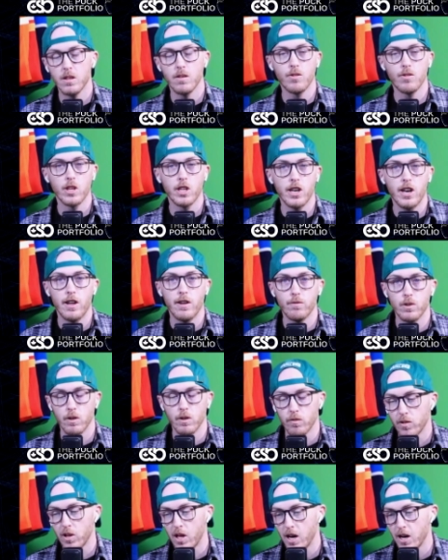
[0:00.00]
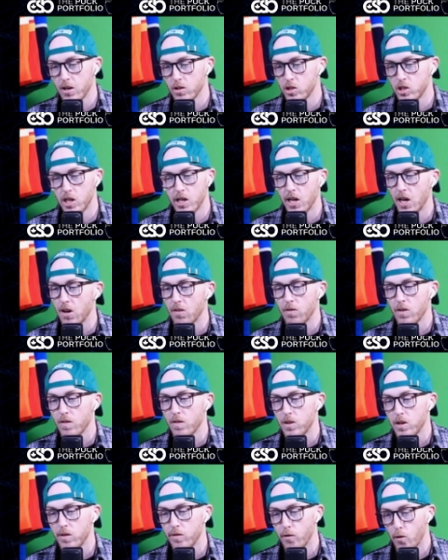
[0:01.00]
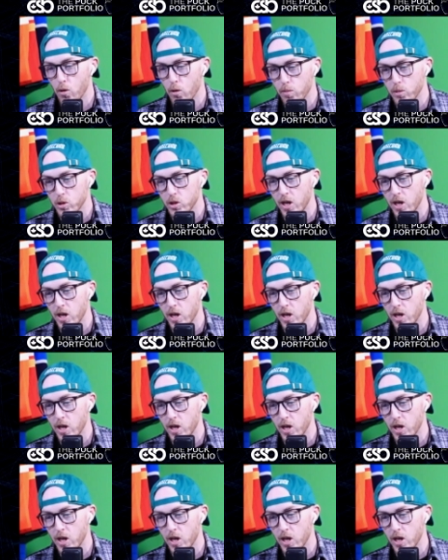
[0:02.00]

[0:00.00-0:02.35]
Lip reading: The Philadelphia Flyers sitting at 54%.